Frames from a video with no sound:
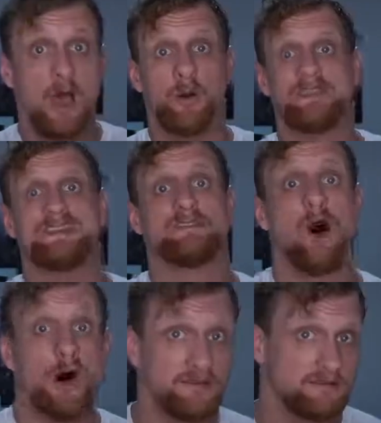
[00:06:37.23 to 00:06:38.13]
What this
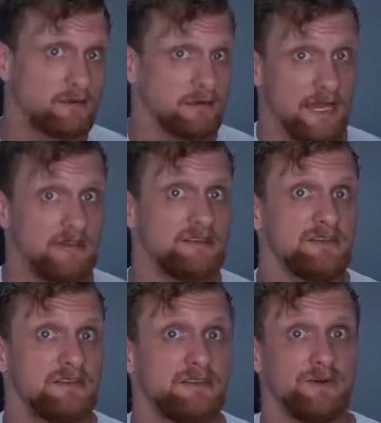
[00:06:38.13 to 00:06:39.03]
also allows you
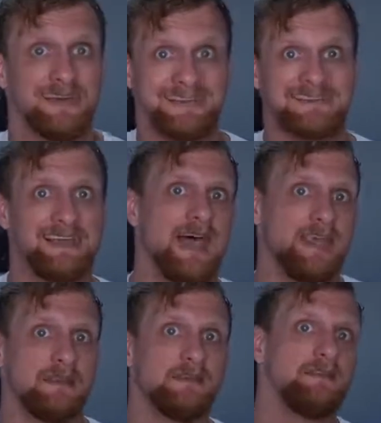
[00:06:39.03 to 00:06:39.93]
to do is
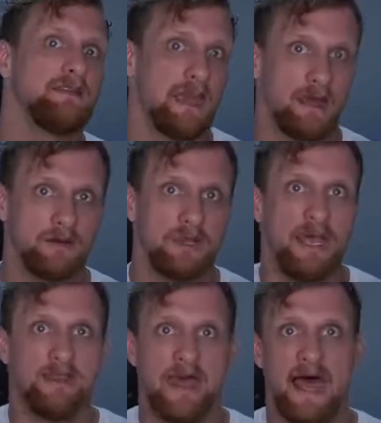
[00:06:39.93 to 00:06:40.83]
tighten down
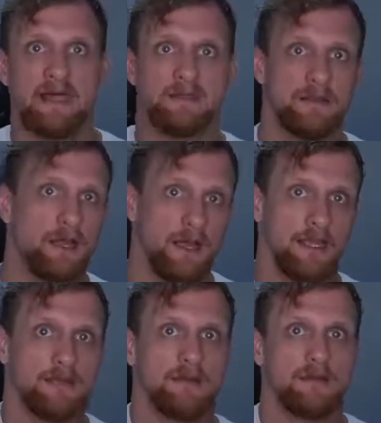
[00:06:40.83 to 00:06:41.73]
that
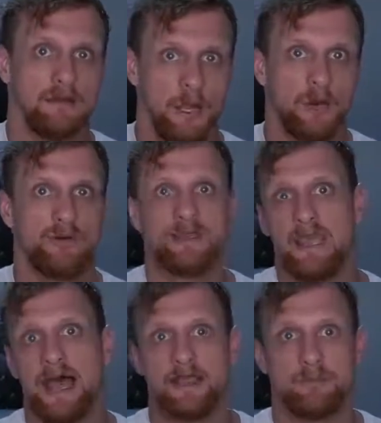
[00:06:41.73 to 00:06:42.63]
line load
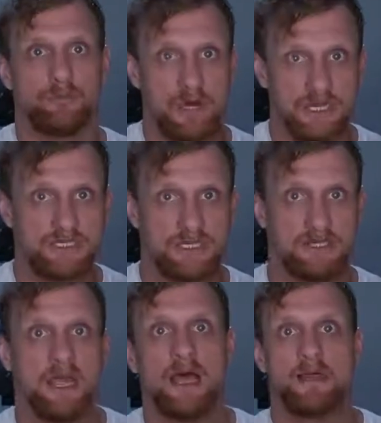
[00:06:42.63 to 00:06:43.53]

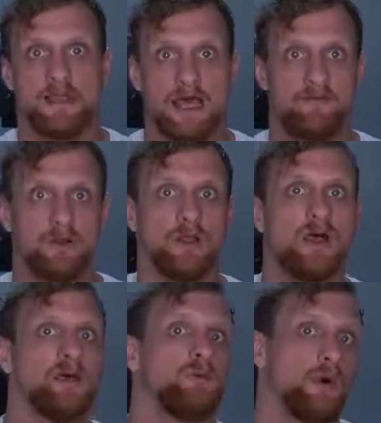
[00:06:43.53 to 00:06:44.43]
calibration level,
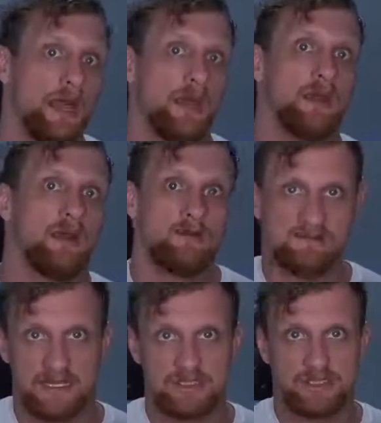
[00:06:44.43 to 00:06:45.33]
where
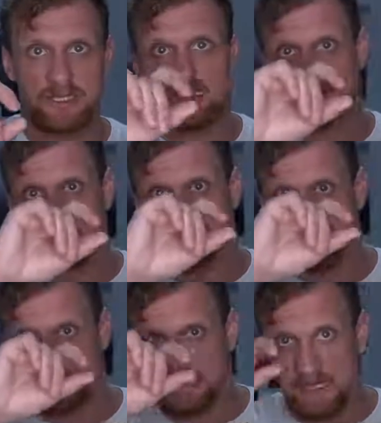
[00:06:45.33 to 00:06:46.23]
essentially it's going
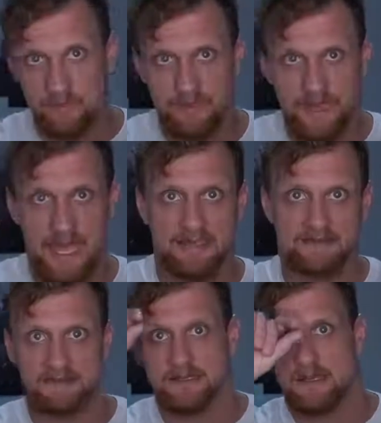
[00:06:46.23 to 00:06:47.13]
to keep
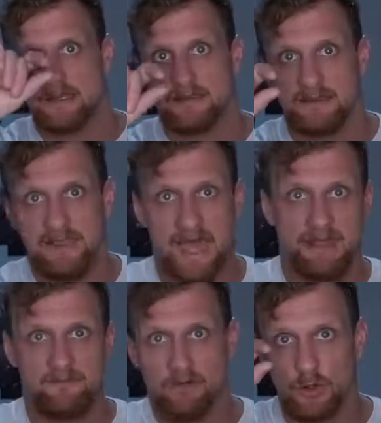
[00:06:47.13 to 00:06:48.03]
that
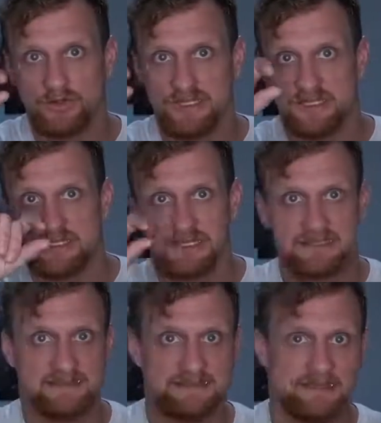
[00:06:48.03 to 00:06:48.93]
voltage
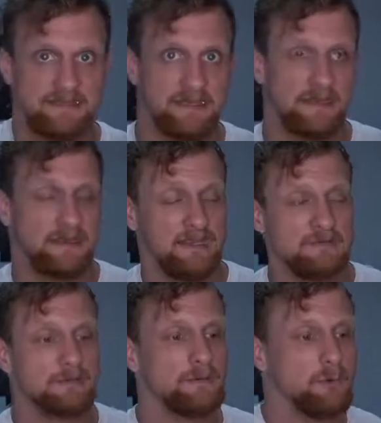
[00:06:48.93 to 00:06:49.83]
consistent.
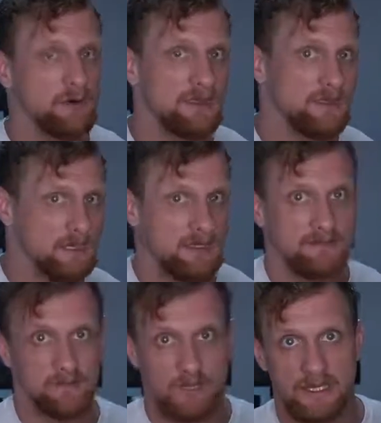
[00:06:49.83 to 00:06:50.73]
These are important
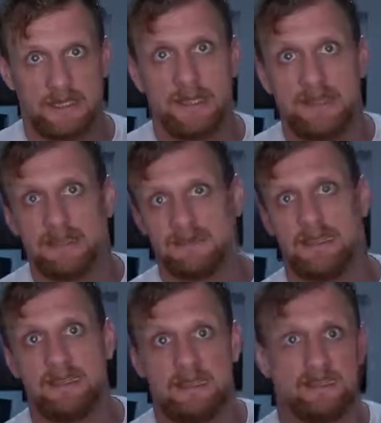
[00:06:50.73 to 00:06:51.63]
things when
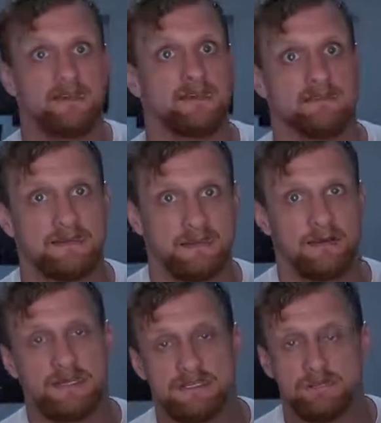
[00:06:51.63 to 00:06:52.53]
taking into
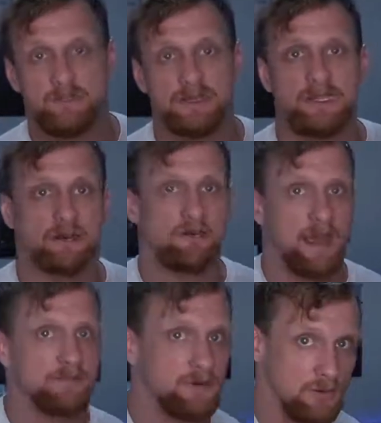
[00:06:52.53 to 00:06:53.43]
consideration building a
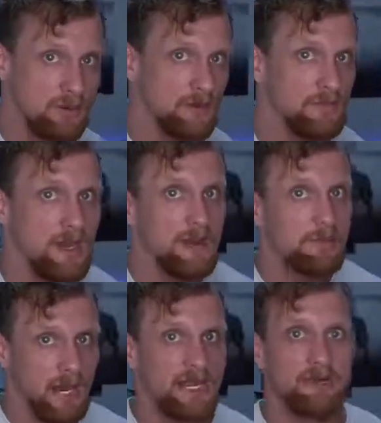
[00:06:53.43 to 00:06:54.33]
Raptoreum
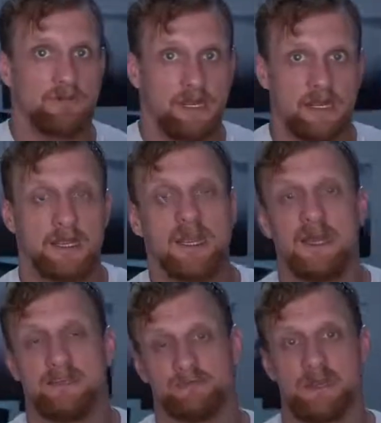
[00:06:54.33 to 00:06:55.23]
mining rig,
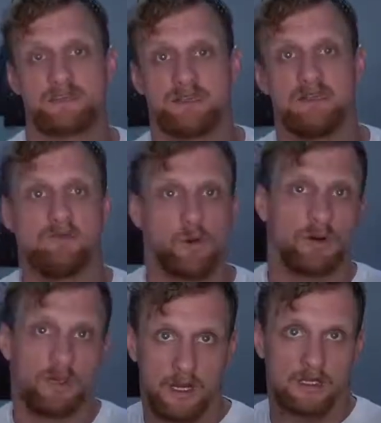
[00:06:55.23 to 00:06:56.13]
especially
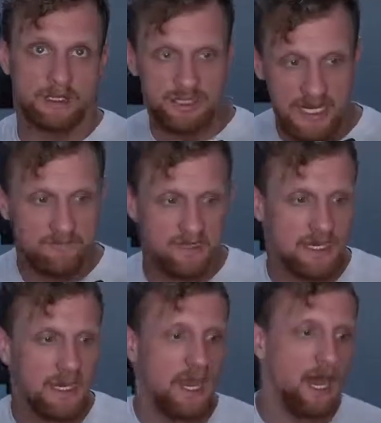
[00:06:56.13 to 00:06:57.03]
for
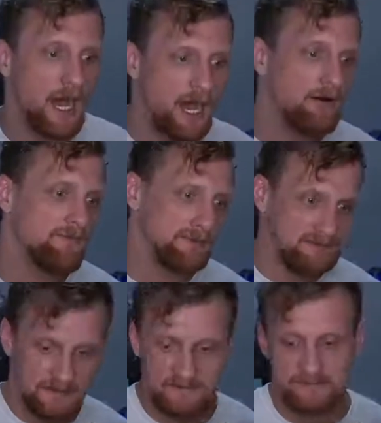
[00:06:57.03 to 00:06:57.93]
longevity of the
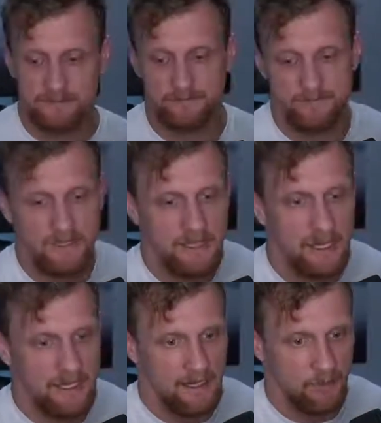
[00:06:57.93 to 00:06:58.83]
system. And I